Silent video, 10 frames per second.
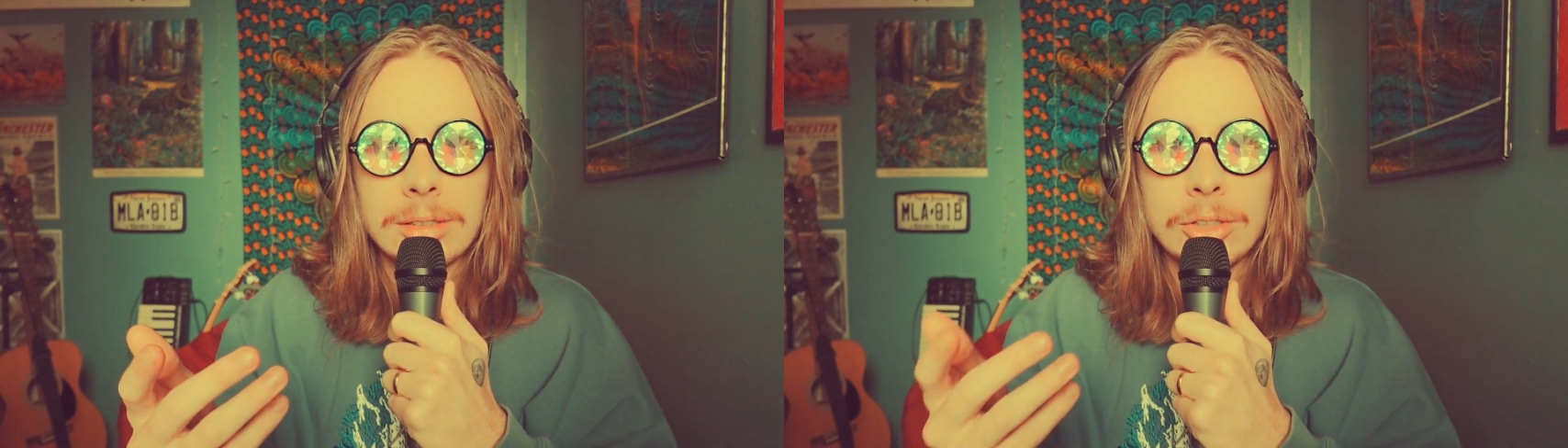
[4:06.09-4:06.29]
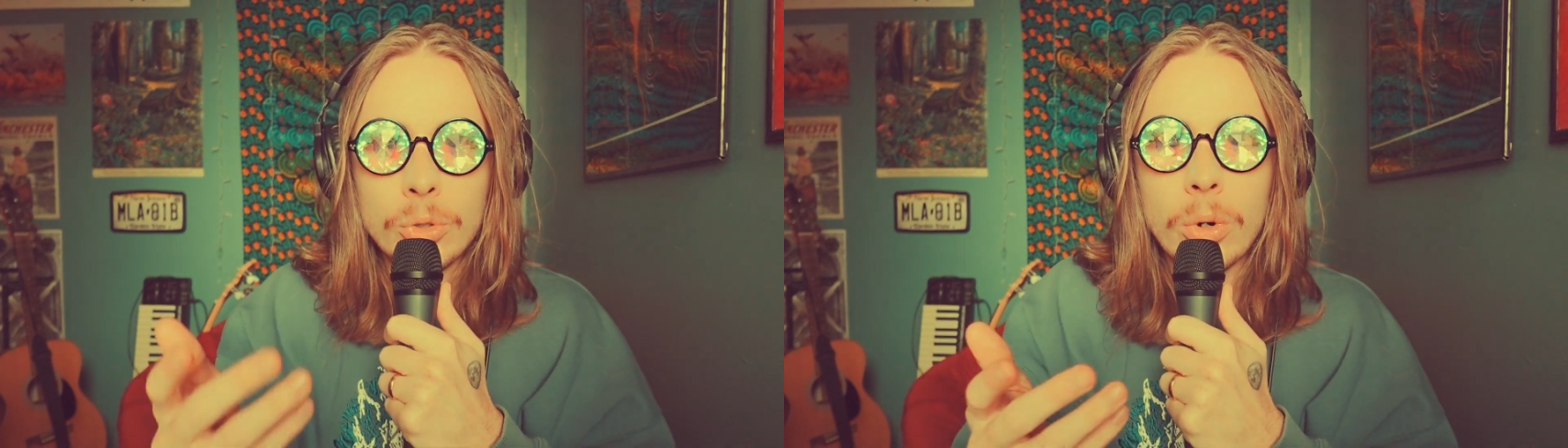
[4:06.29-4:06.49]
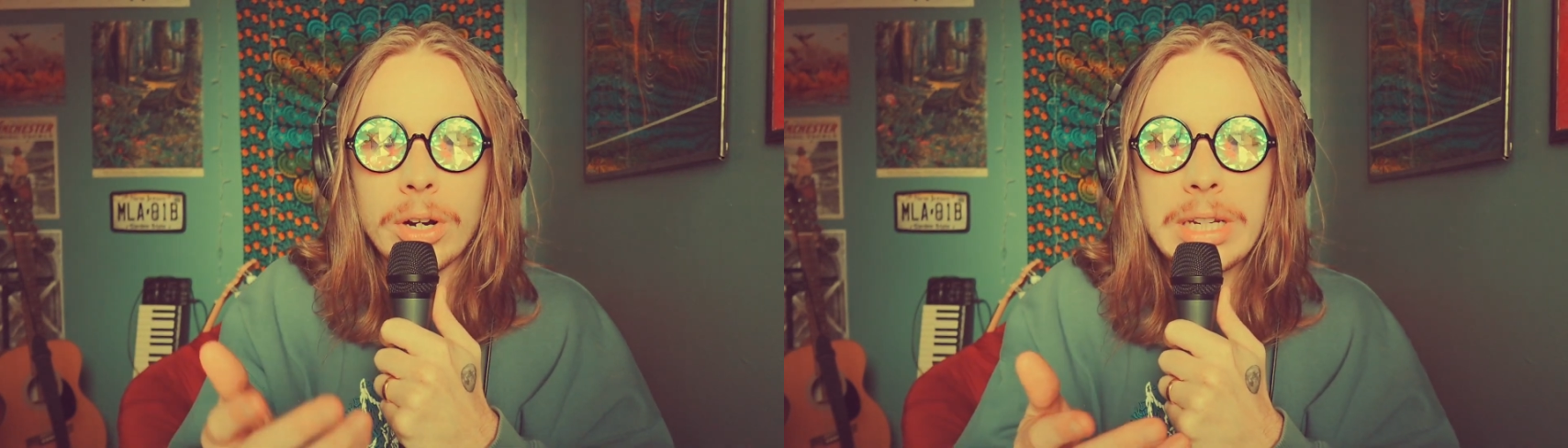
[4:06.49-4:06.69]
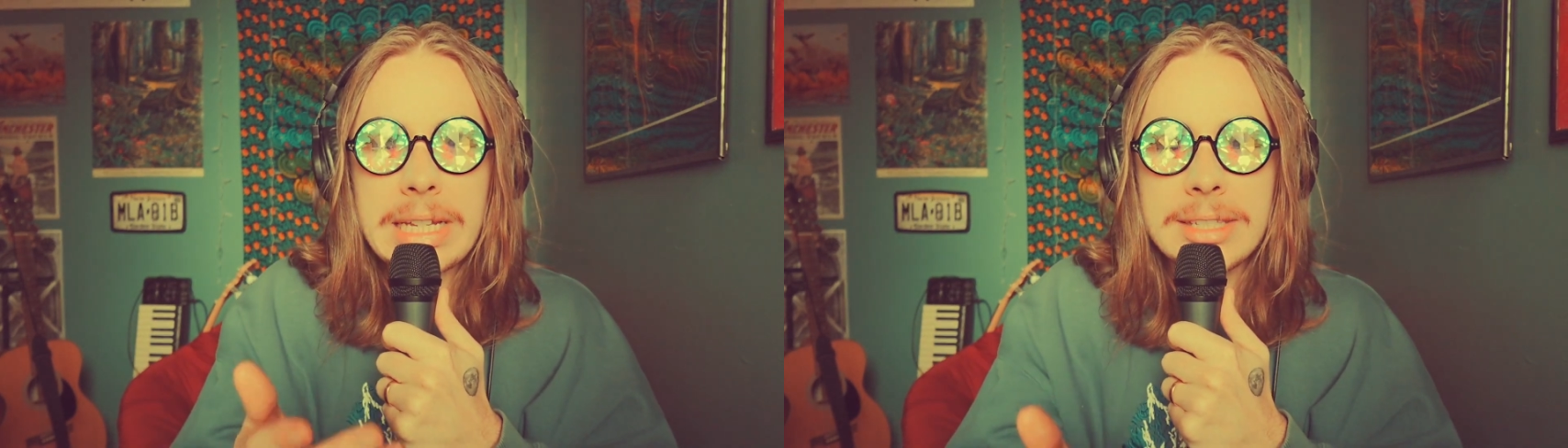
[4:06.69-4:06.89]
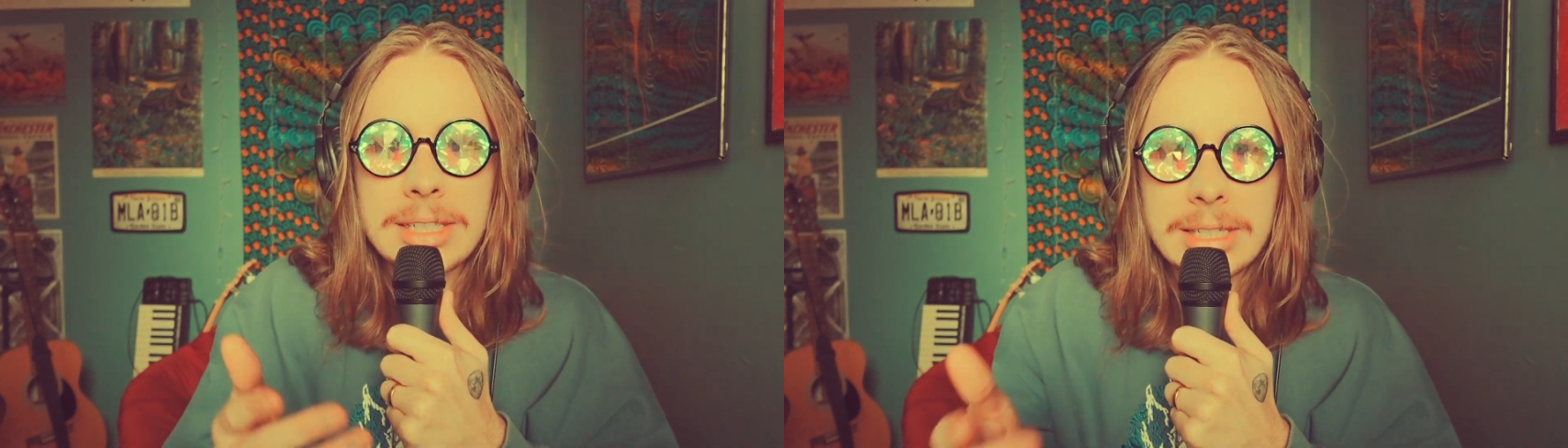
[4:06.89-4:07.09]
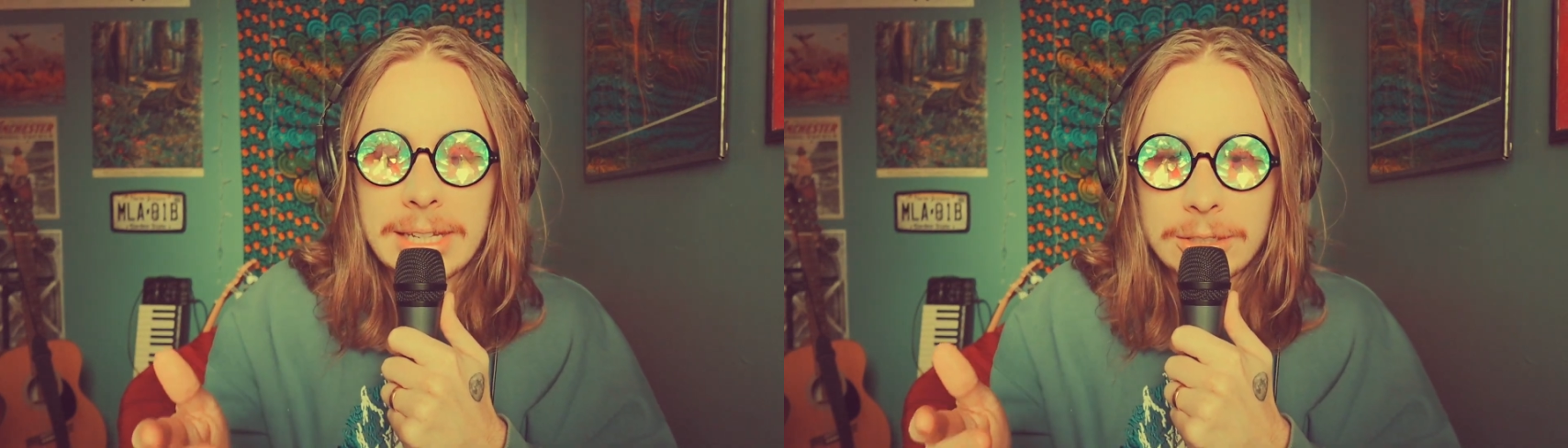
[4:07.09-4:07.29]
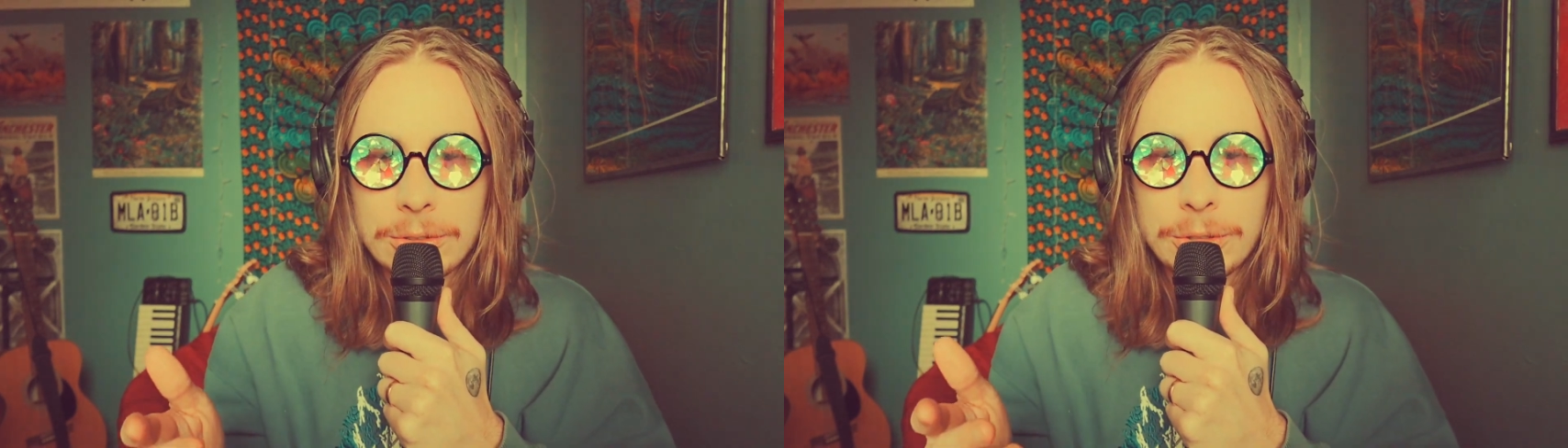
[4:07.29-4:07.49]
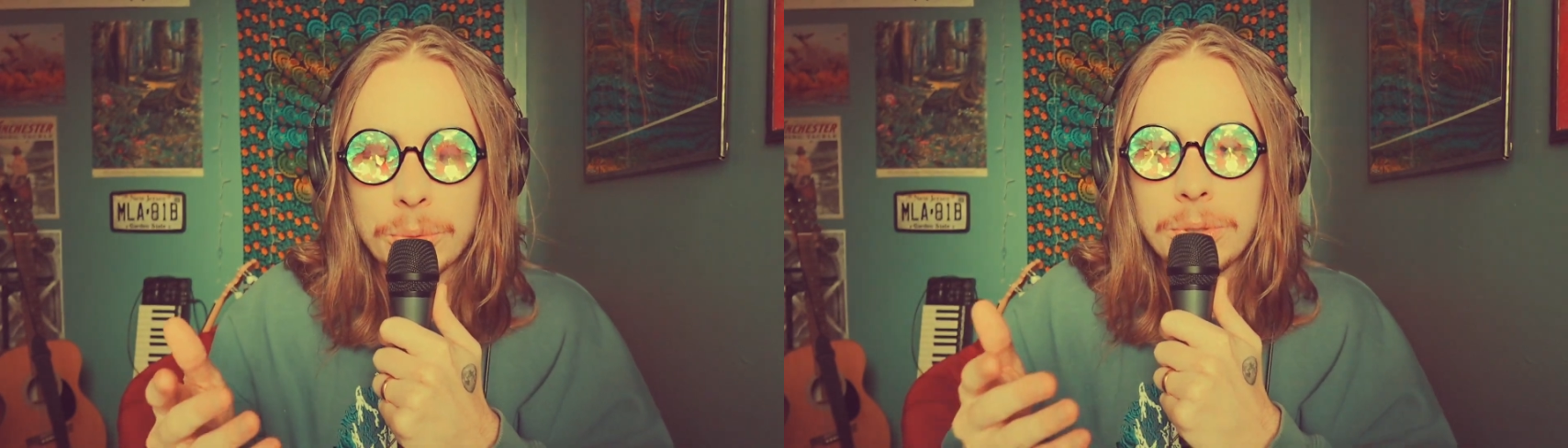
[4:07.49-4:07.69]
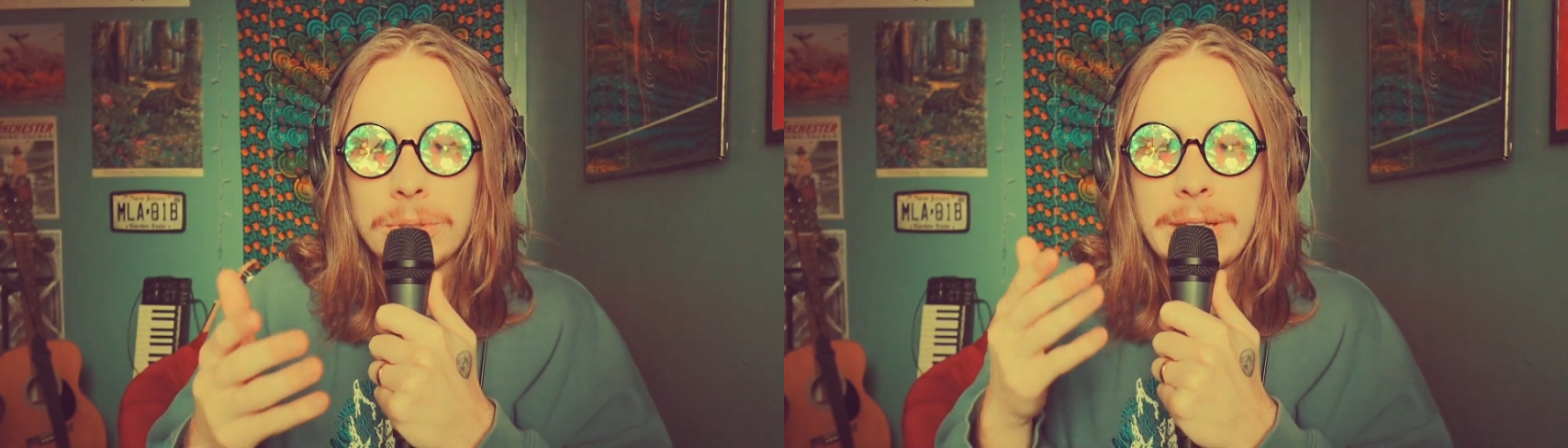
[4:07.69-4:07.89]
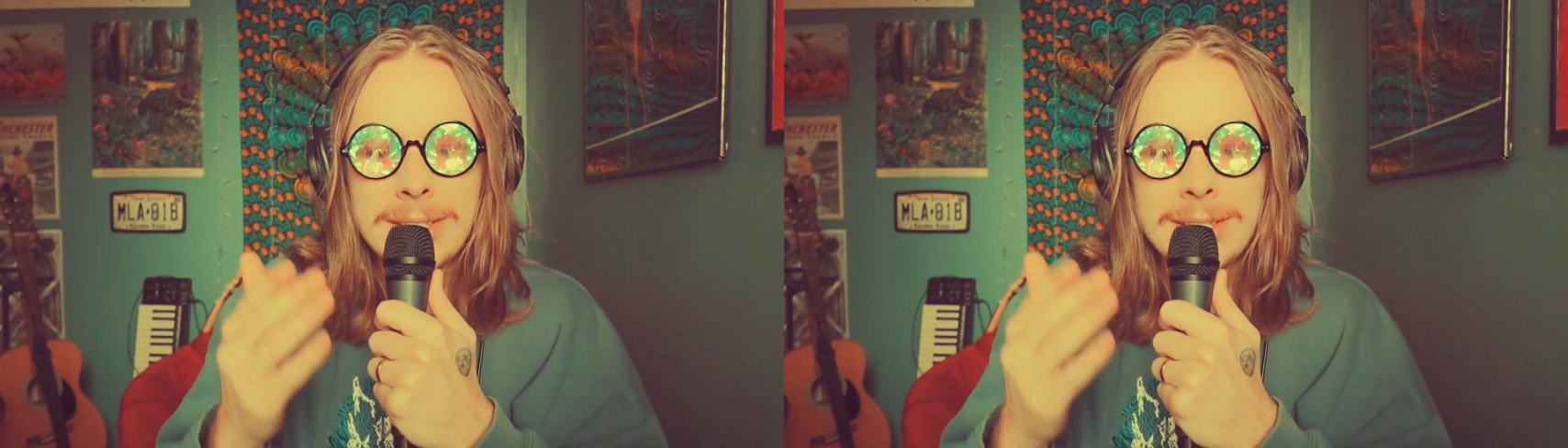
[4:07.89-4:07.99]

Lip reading: You are an instinctual